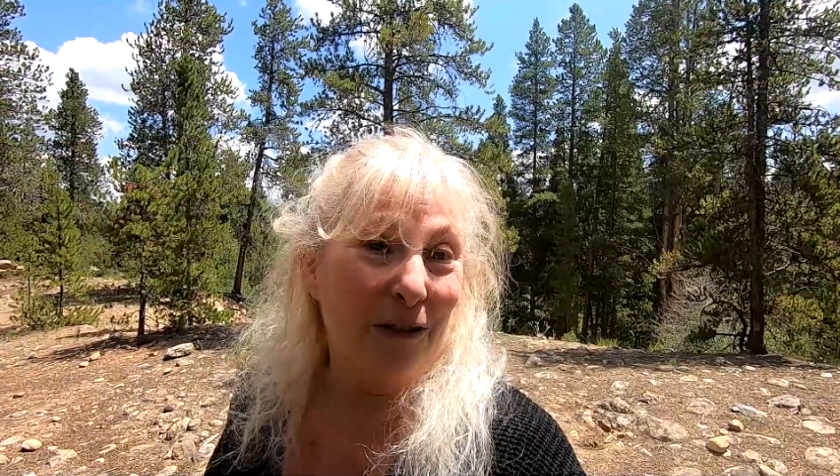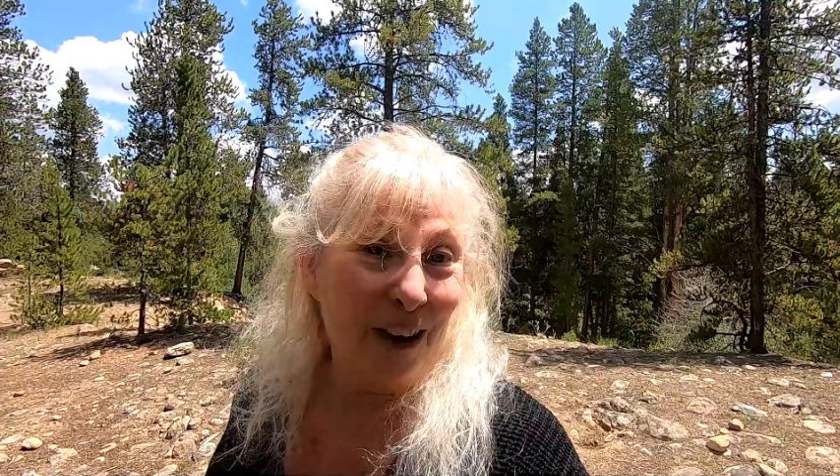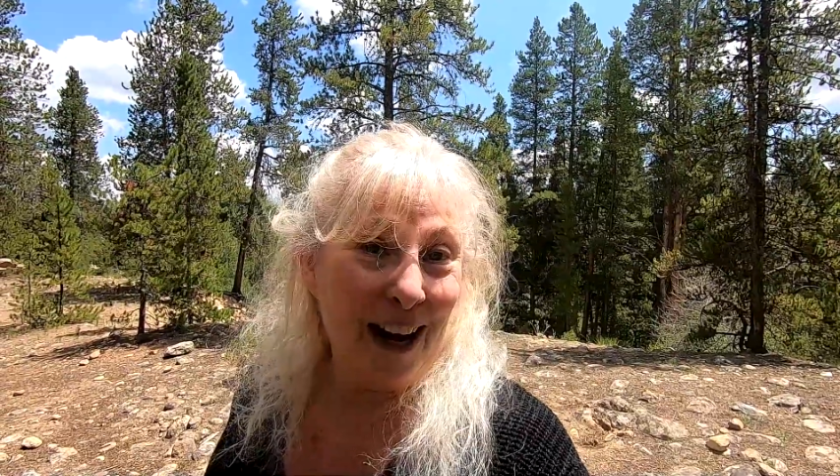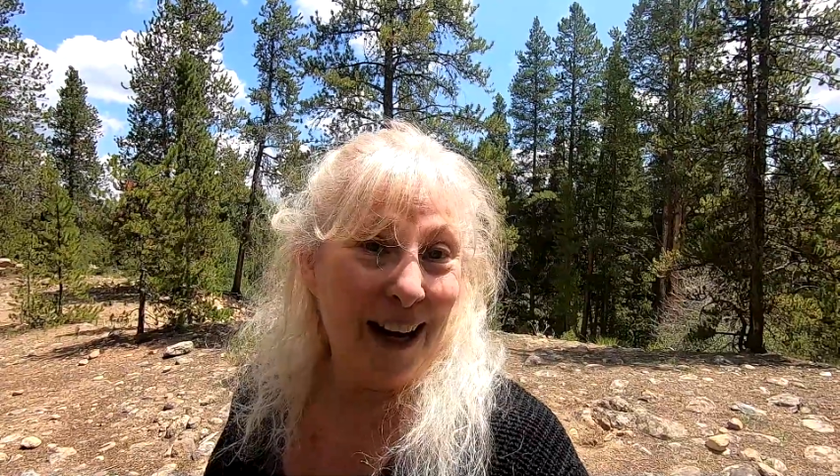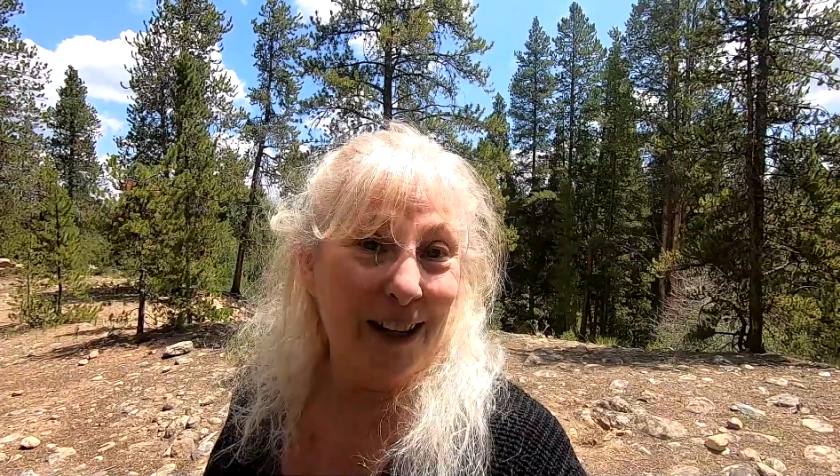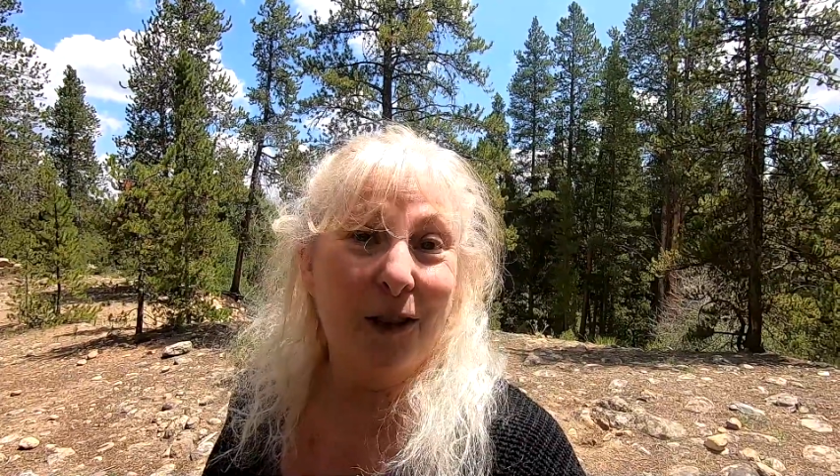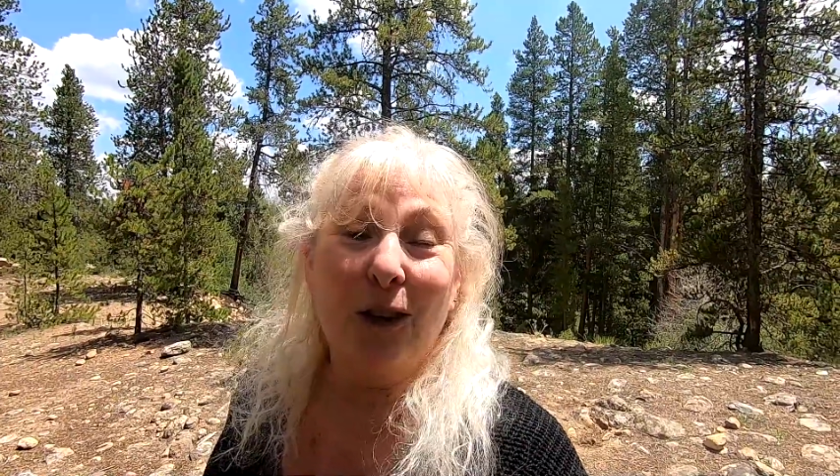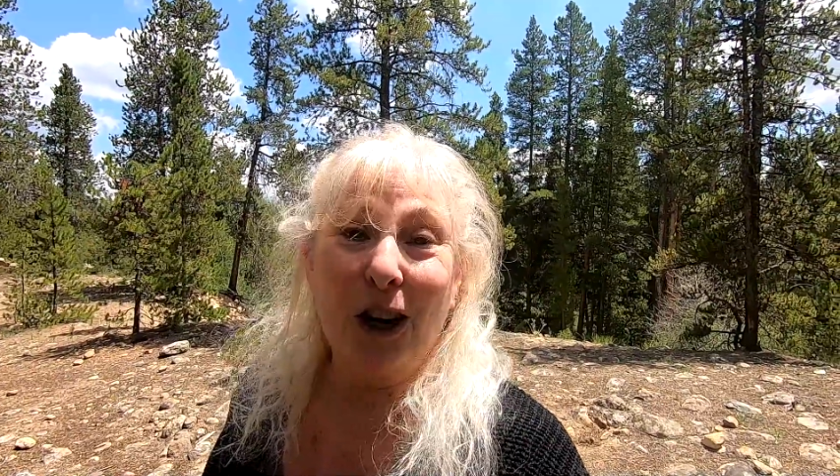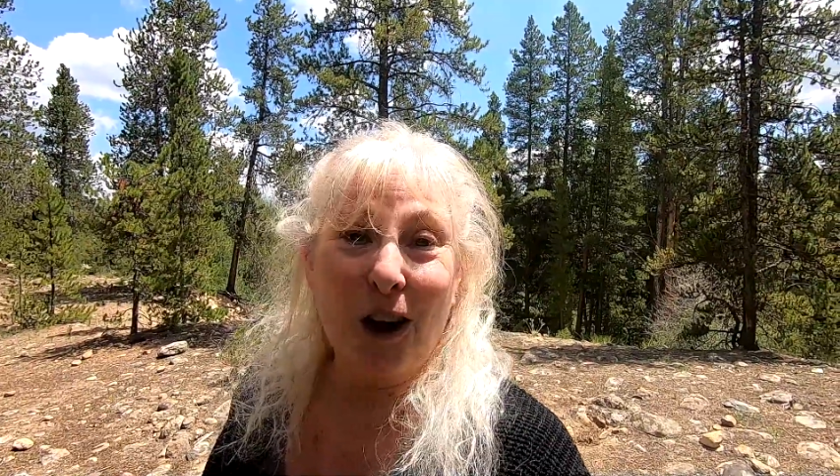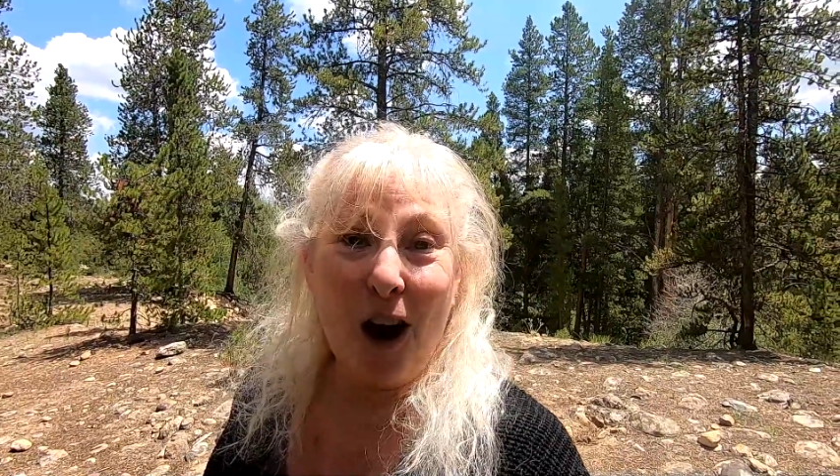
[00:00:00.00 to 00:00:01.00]
van
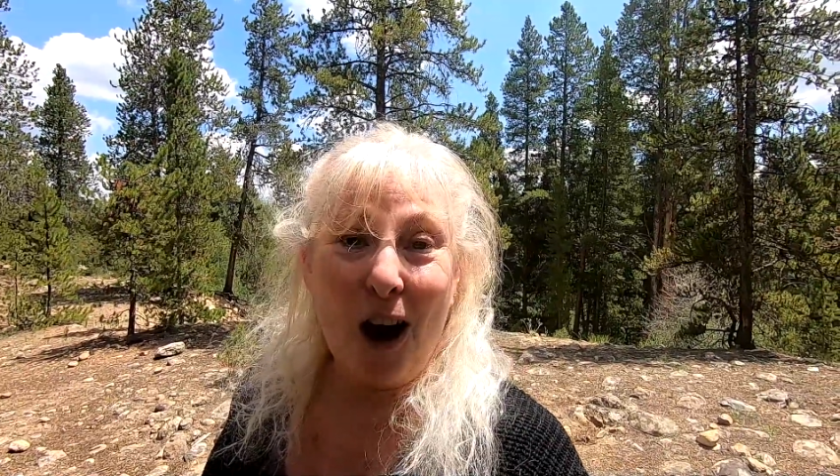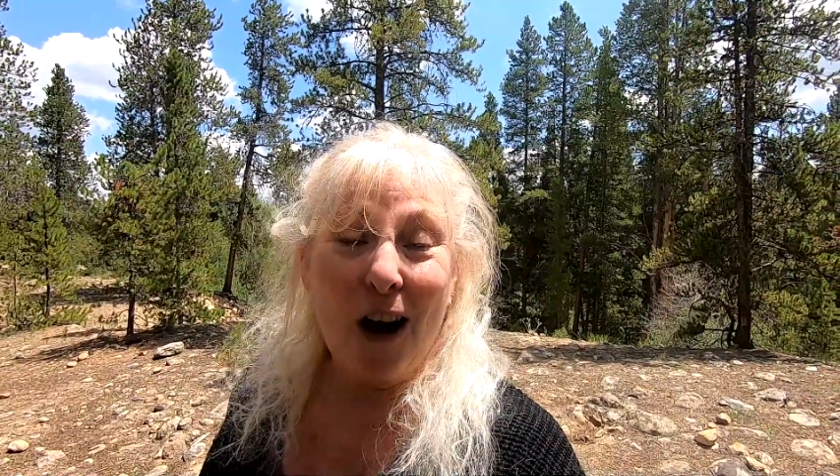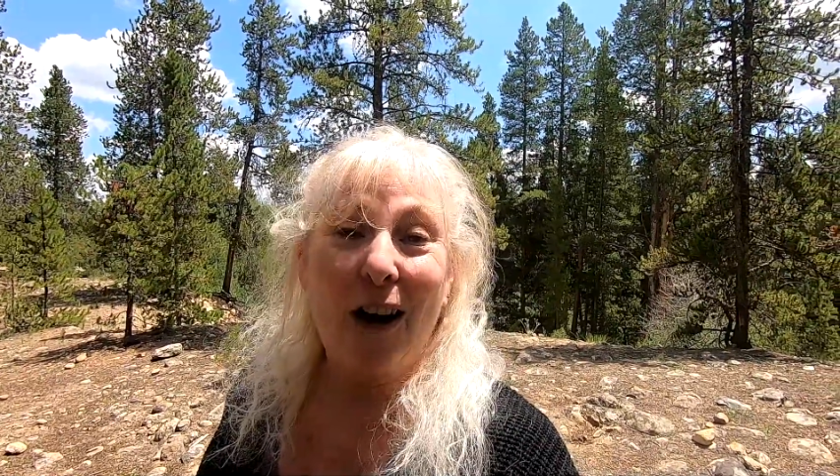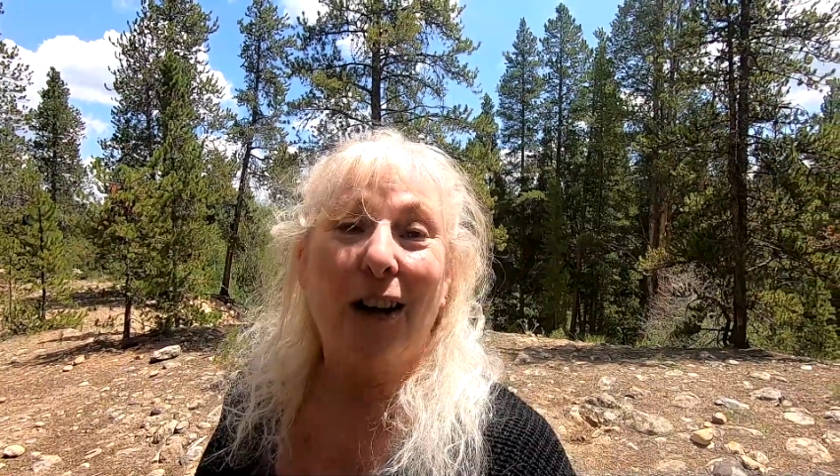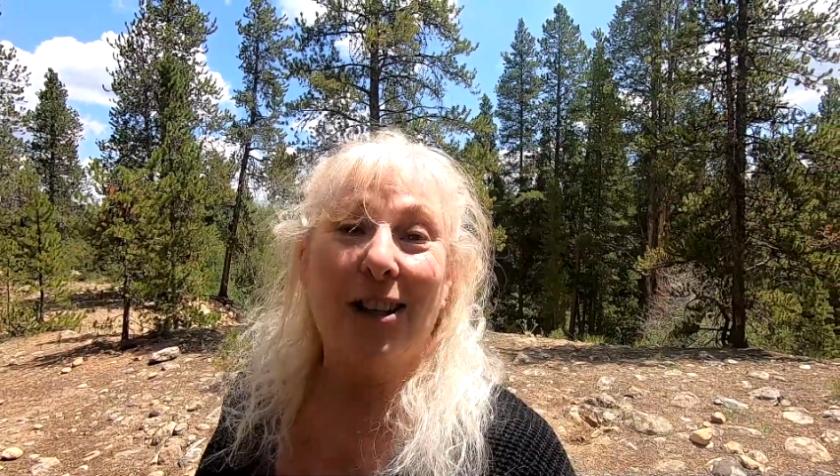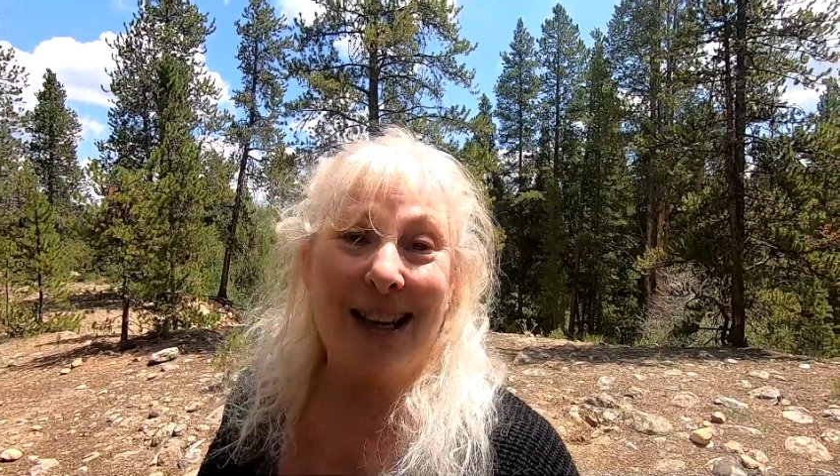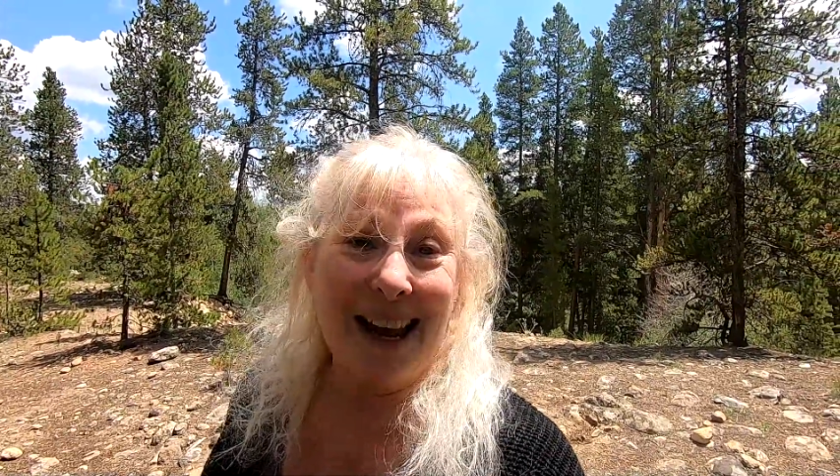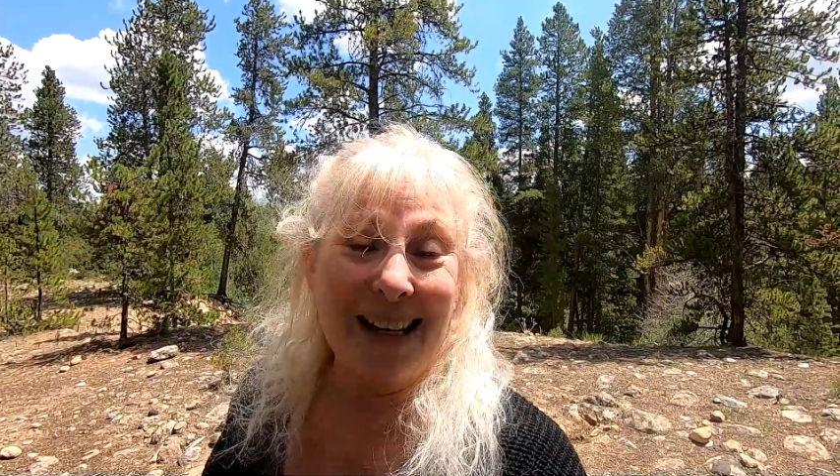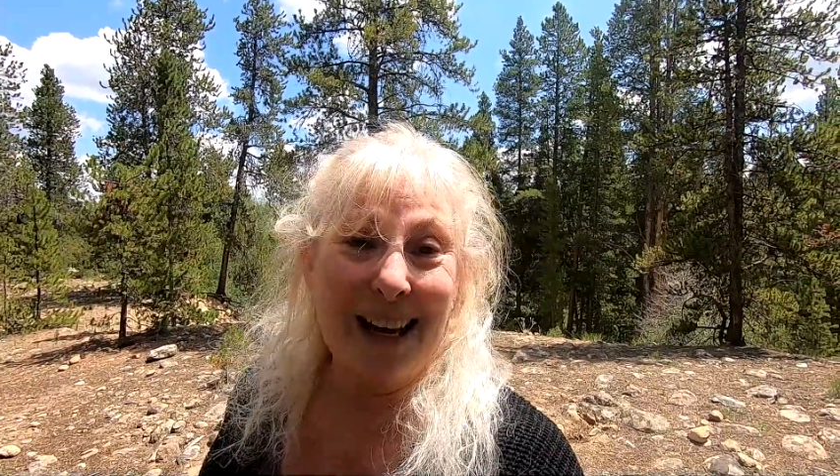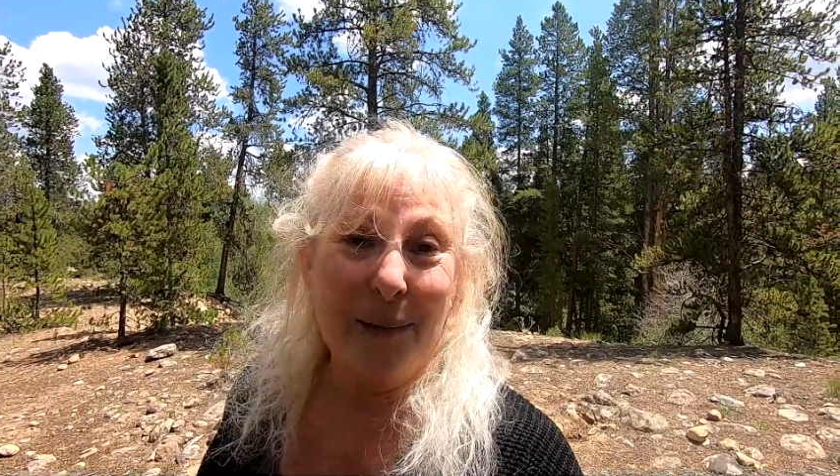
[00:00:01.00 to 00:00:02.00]
or a car or
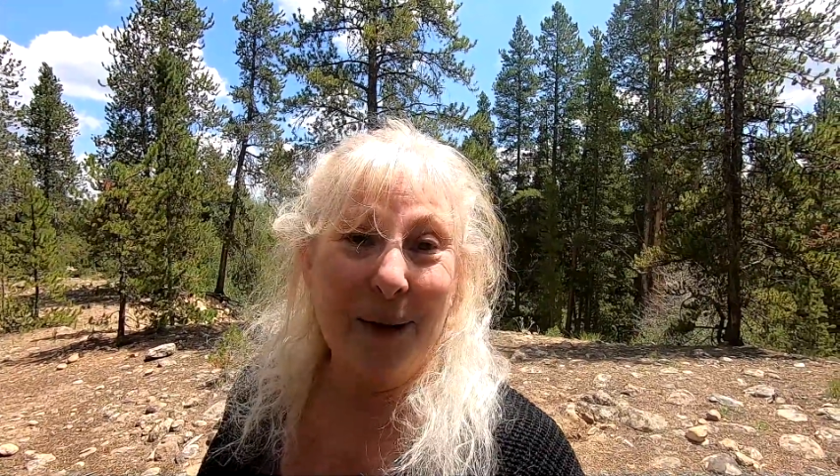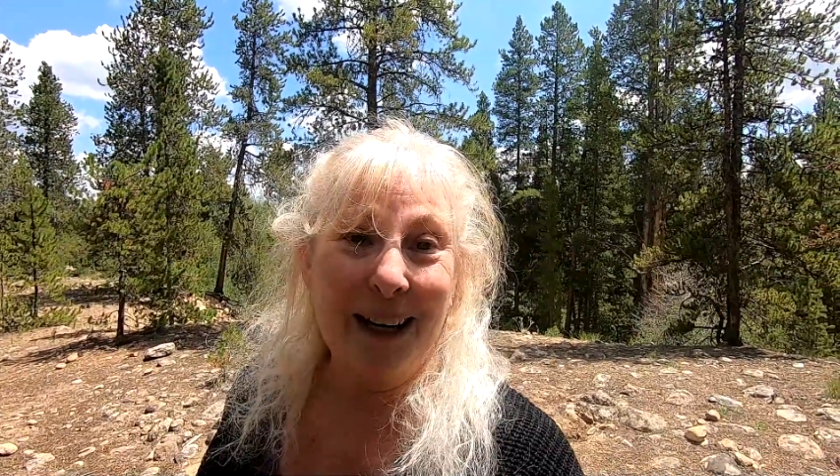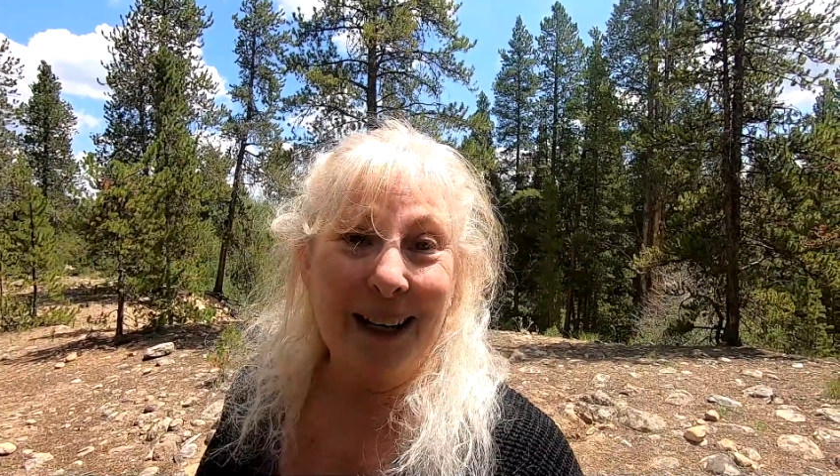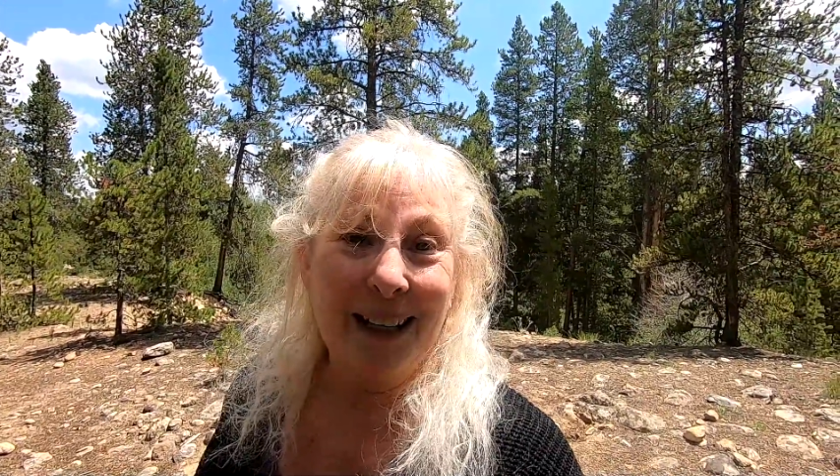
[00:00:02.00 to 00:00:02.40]
tent camping,